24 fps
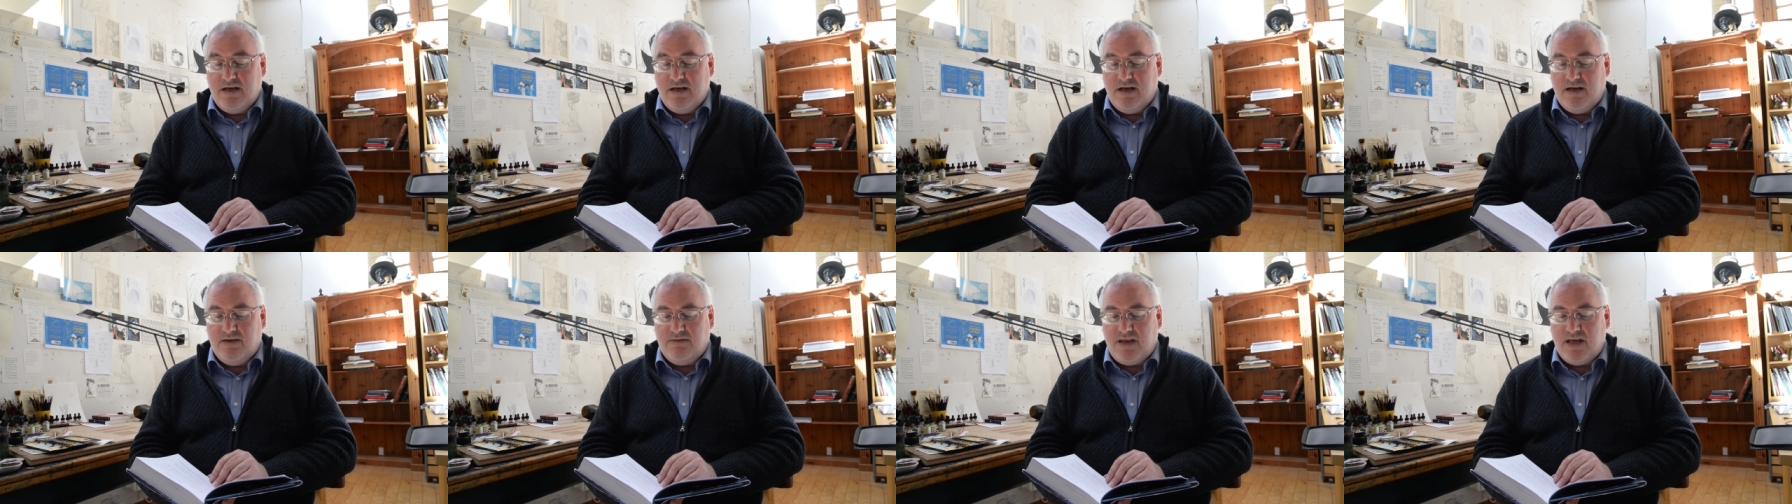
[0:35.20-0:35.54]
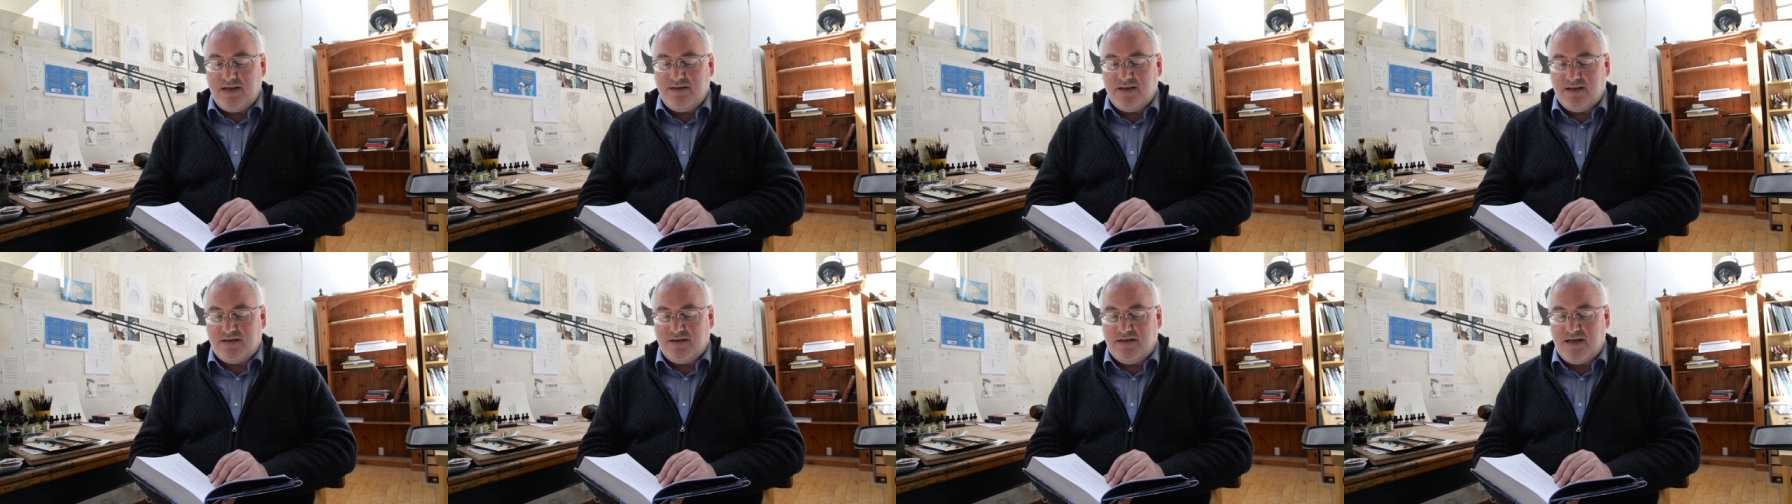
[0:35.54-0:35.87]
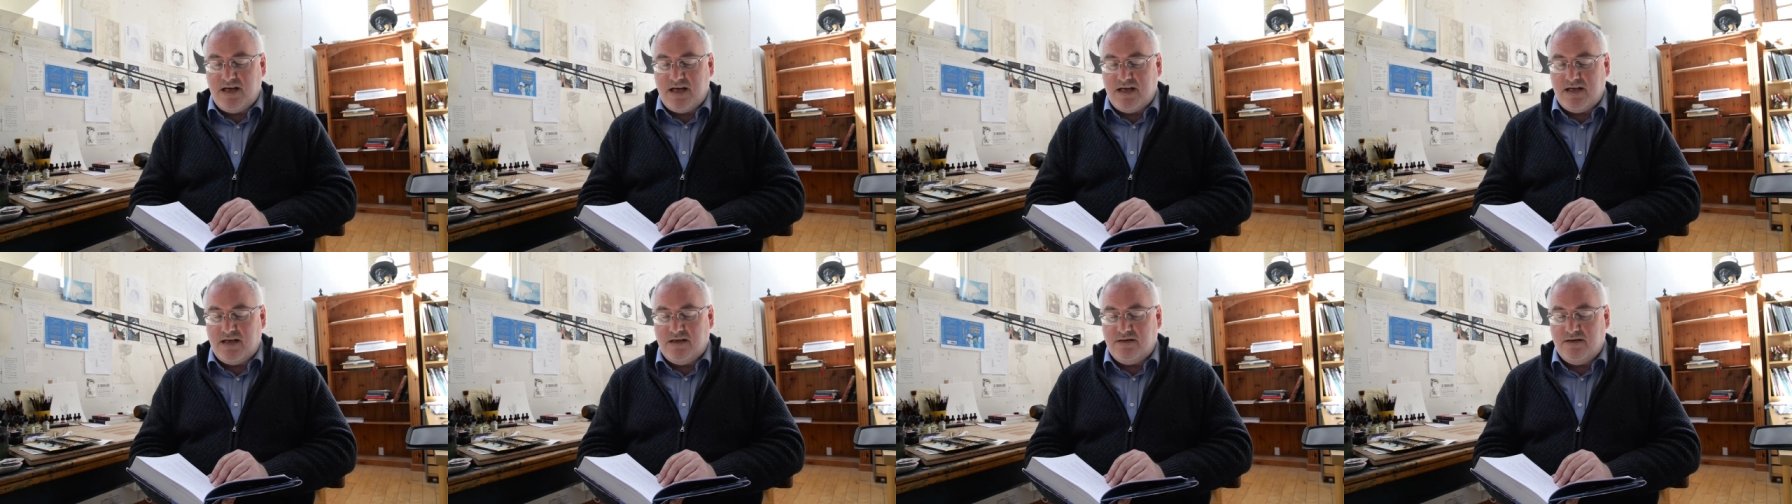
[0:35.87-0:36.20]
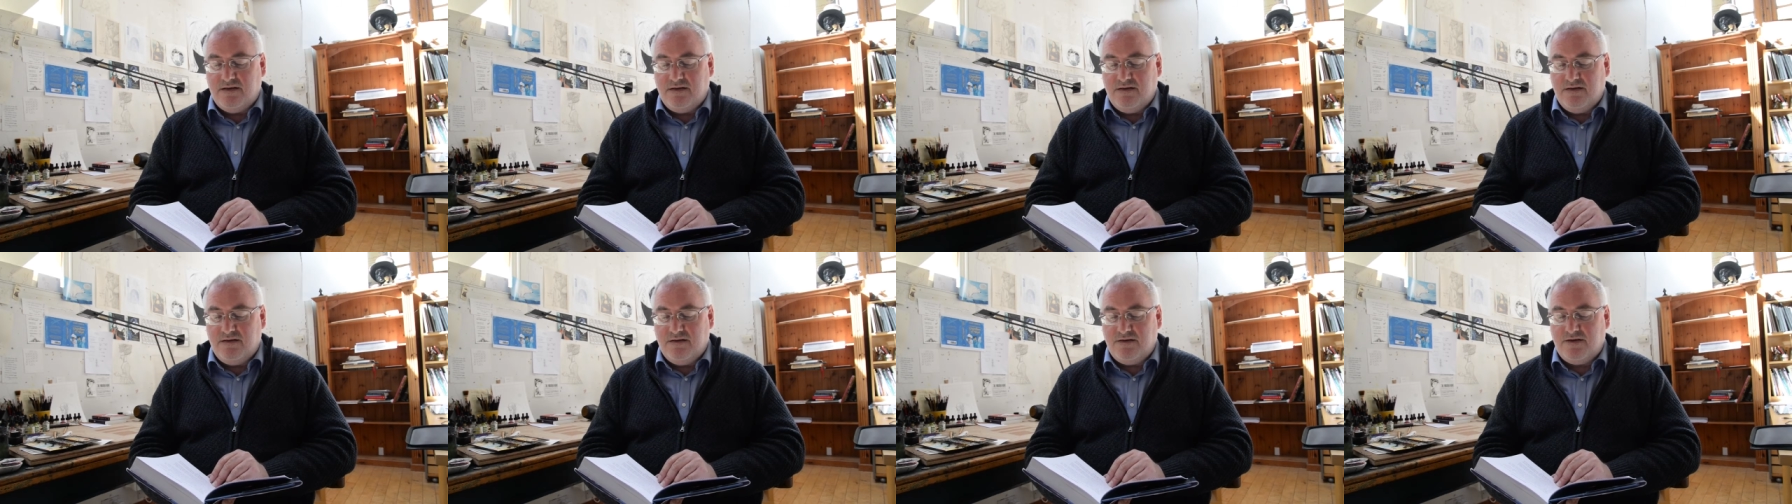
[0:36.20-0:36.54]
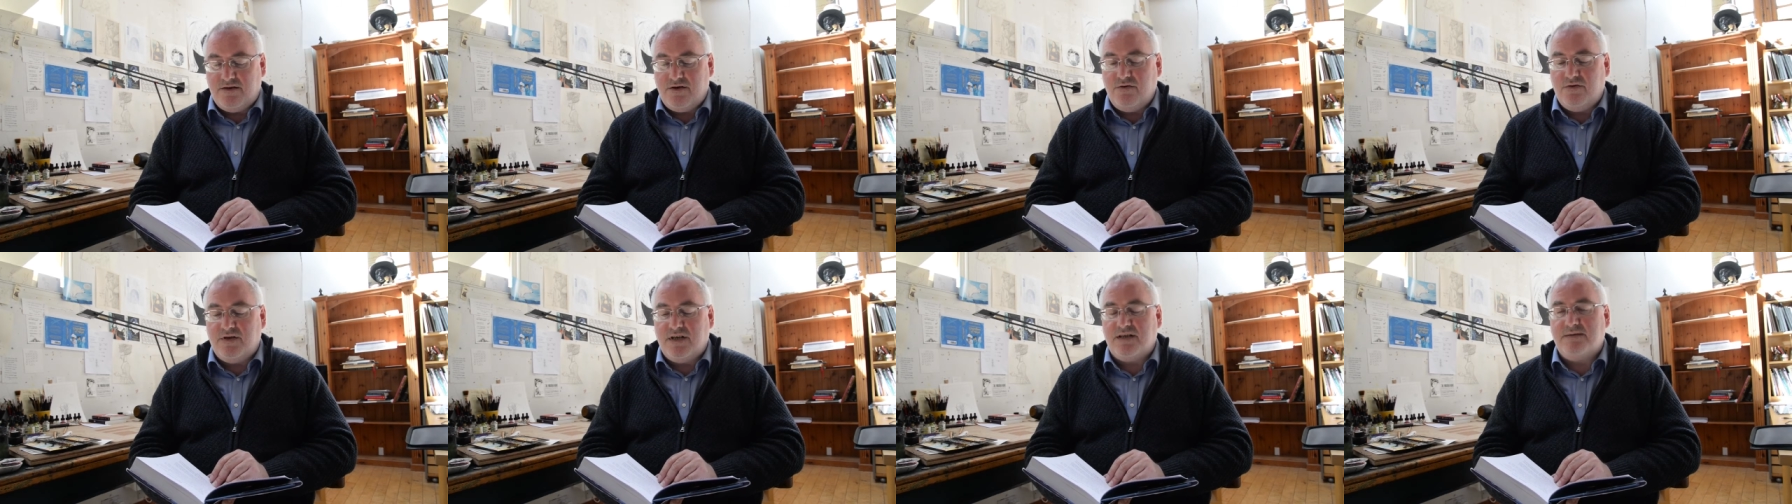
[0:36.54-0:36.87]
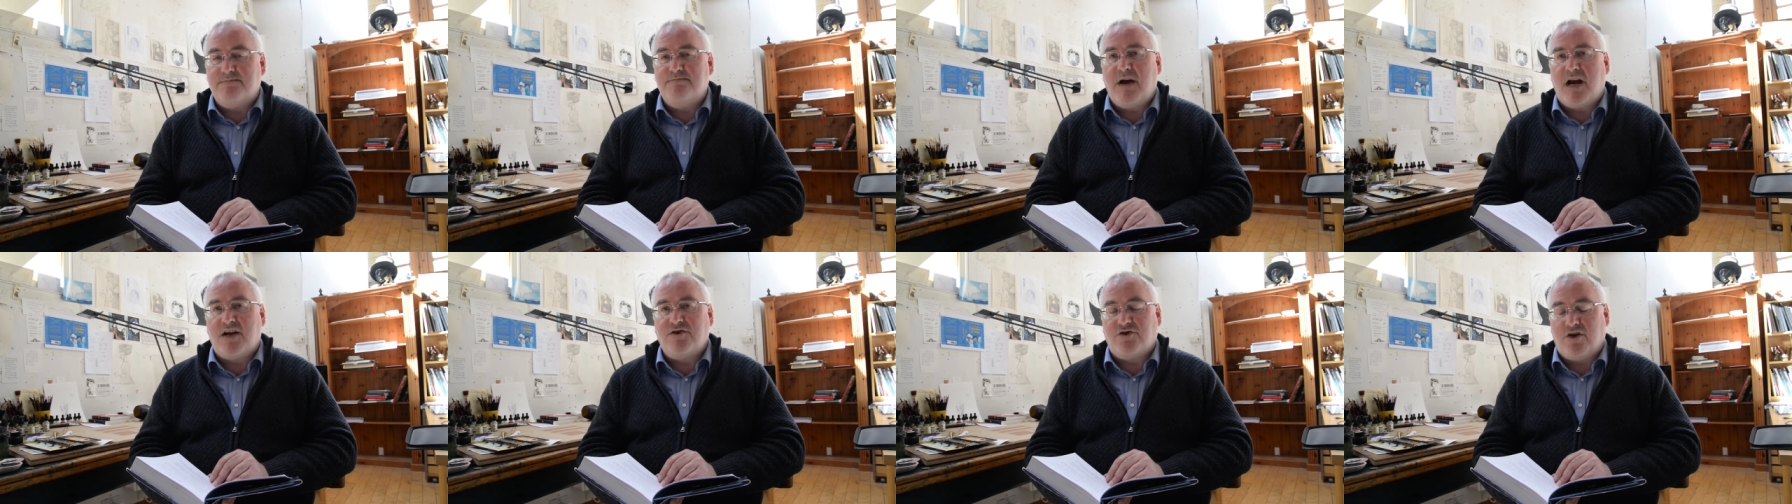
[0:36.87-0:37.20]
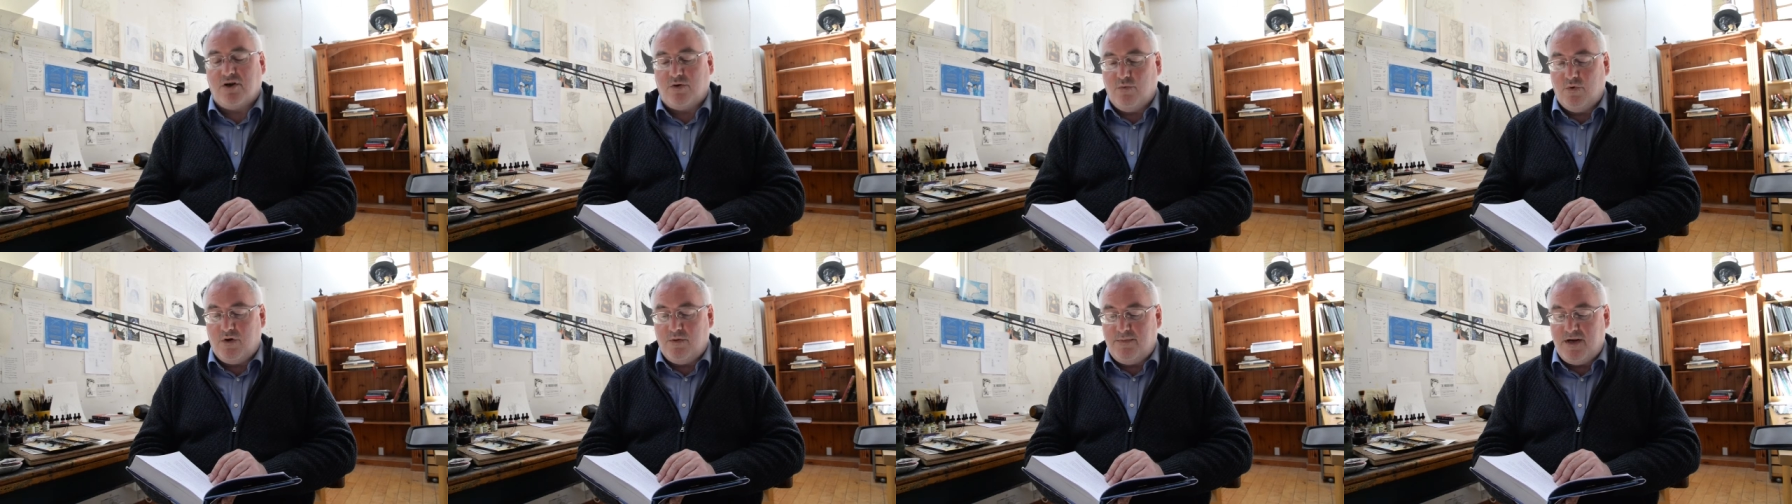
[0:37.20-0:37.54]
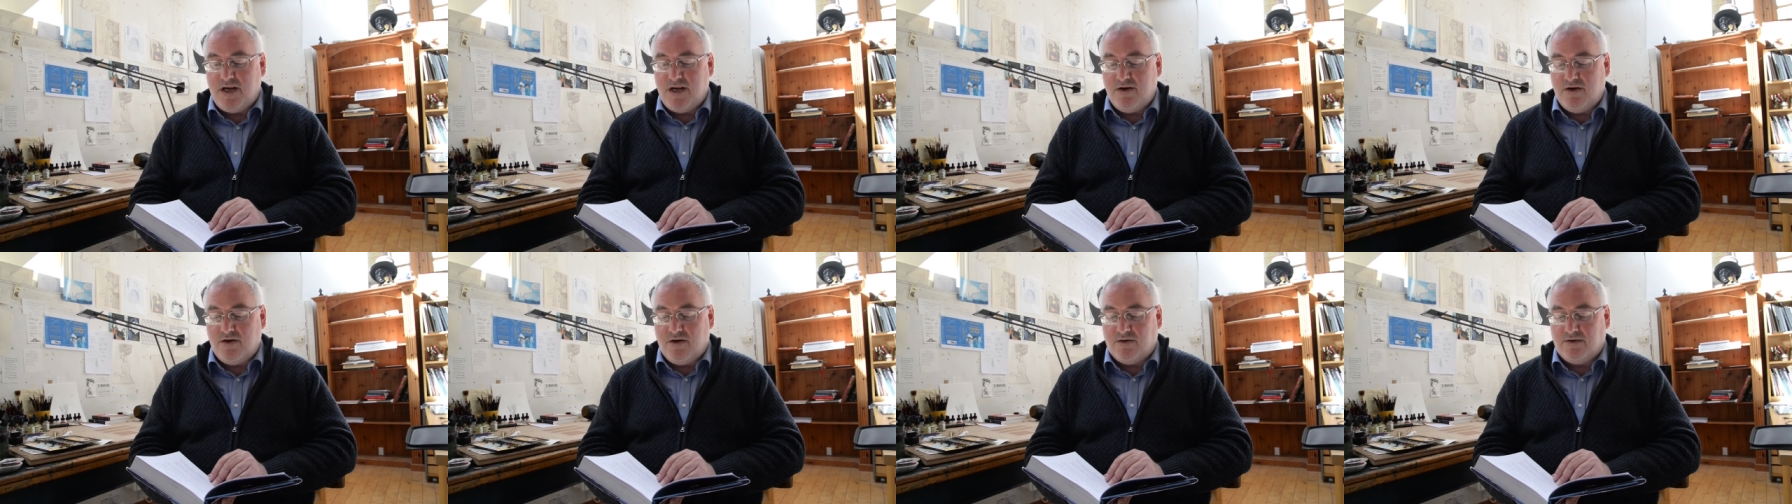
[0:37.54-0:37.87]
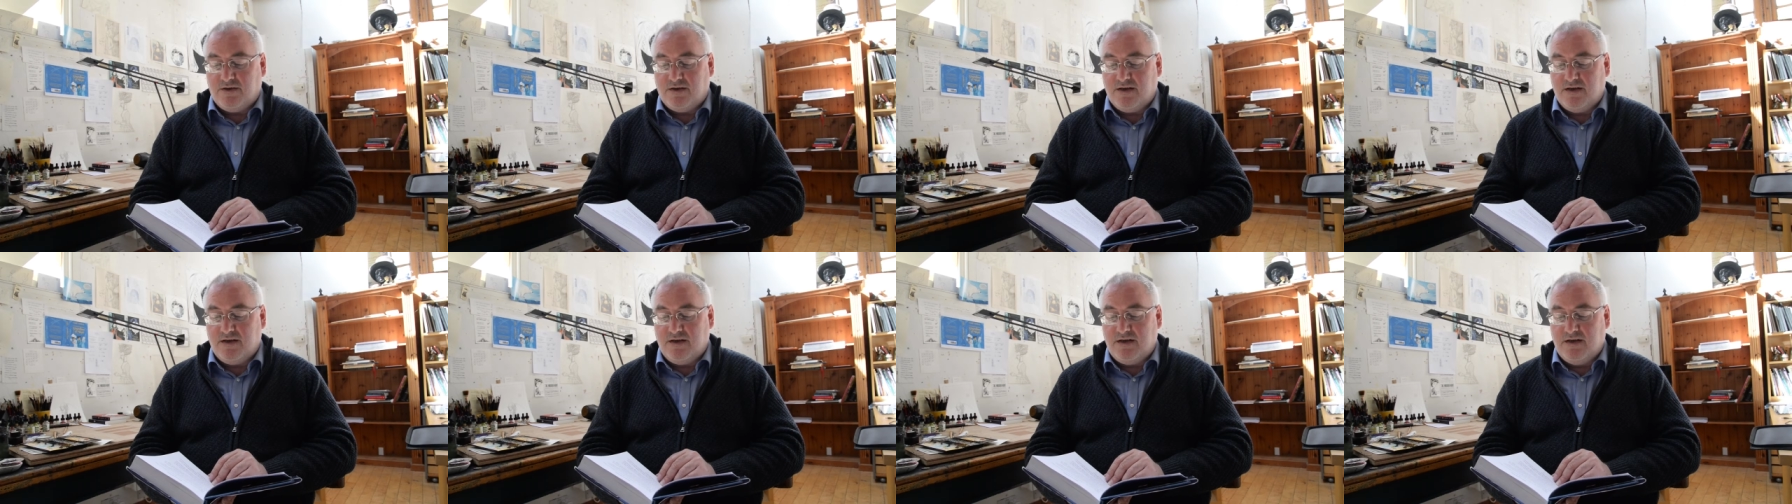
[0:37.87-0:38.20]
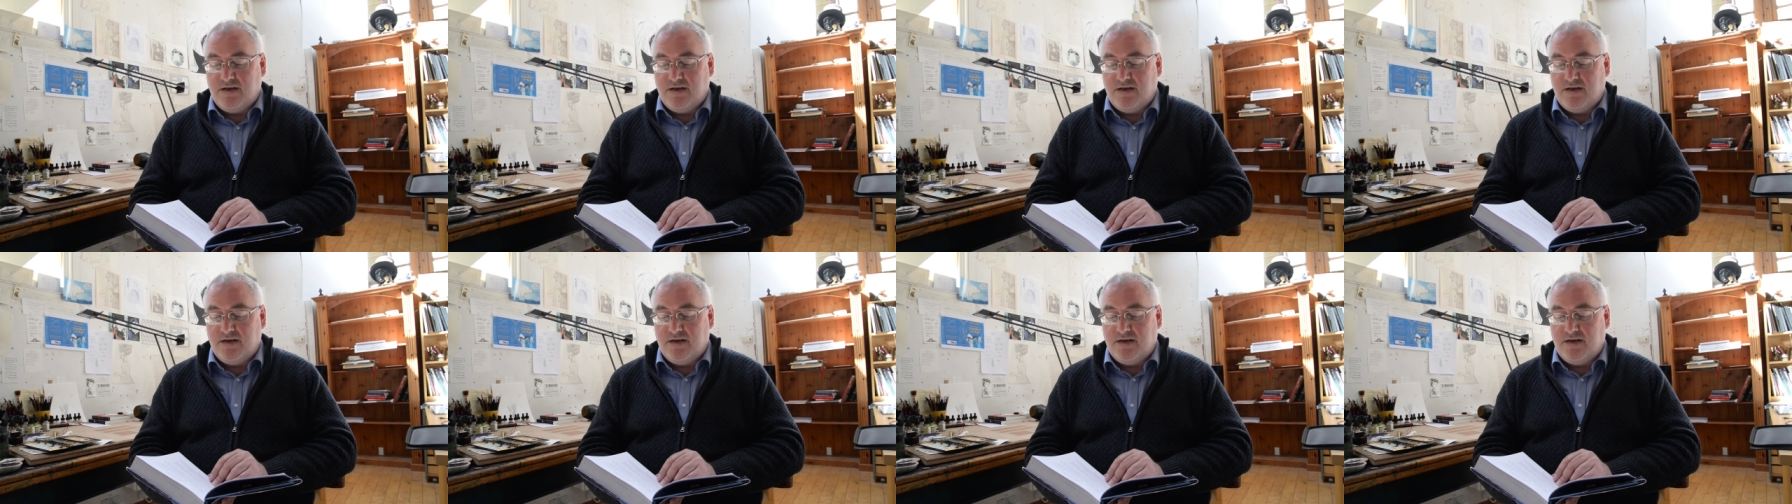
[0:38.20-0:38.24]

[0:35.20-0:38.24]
If they succeed, soon its magic will be gone,